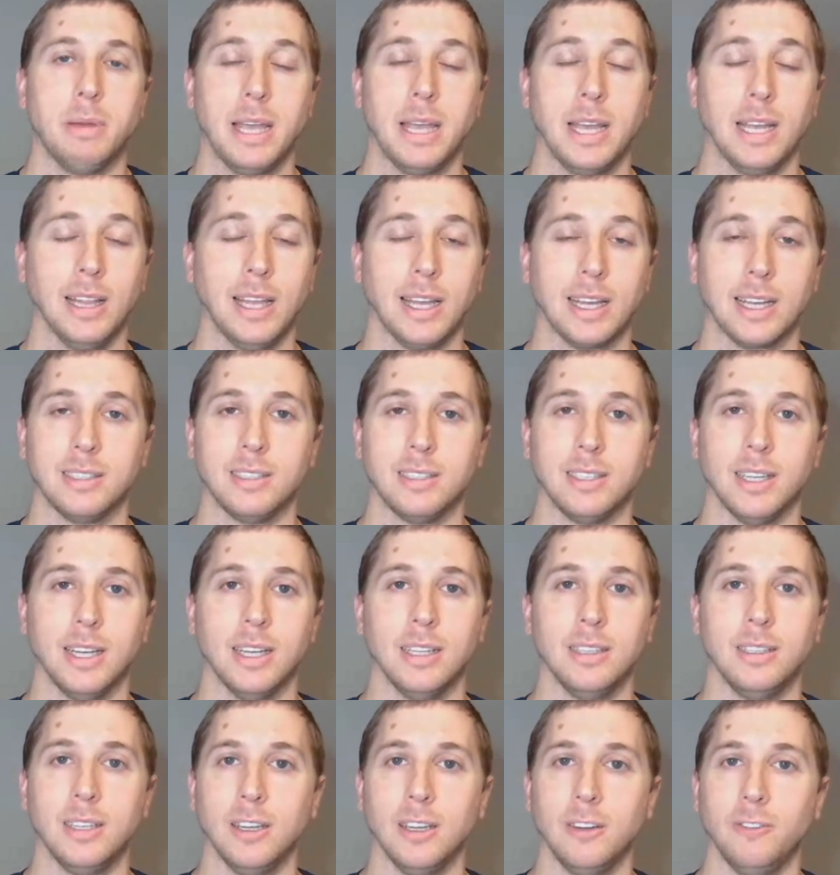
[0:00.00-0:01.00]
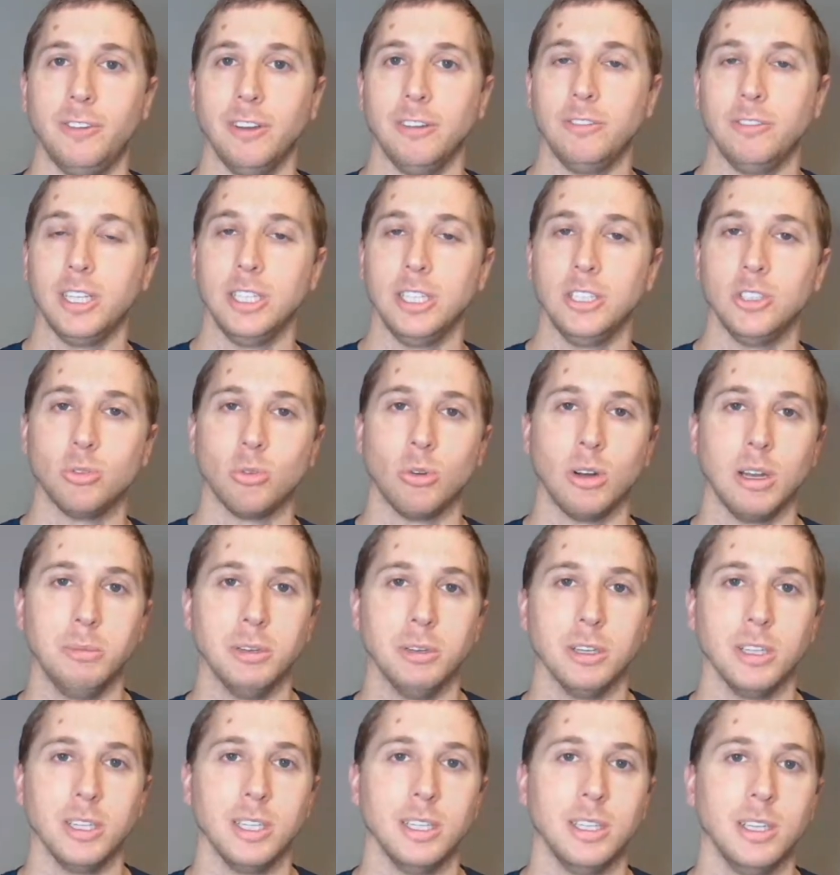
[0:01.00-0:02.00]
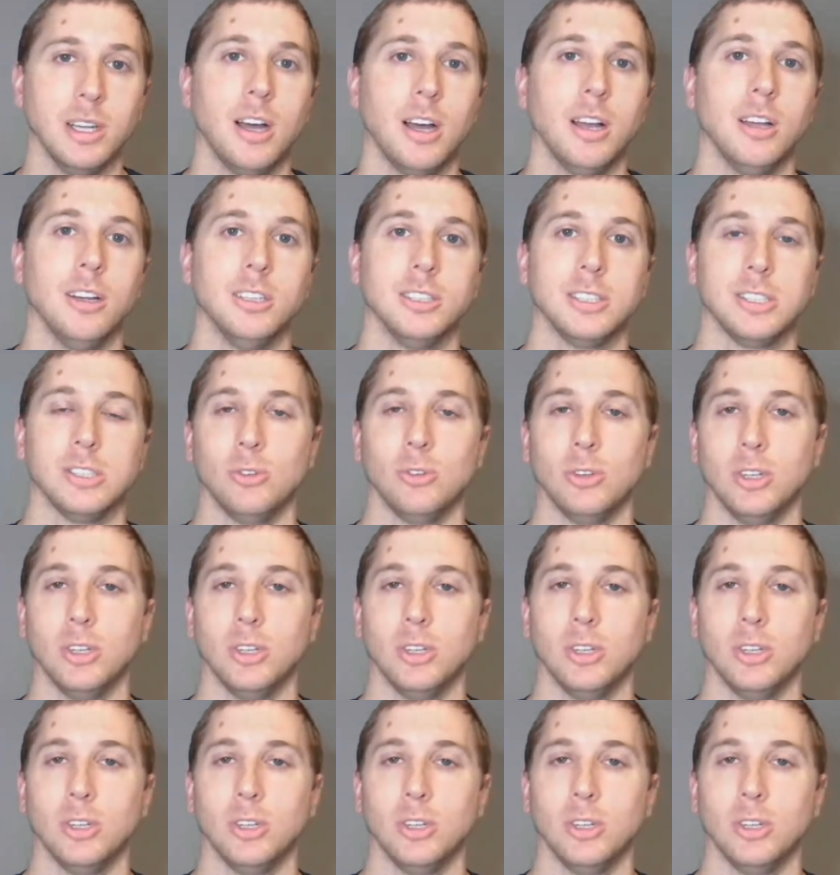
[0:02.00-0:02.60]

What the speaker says: like I said, 10, 15, 20 million dollars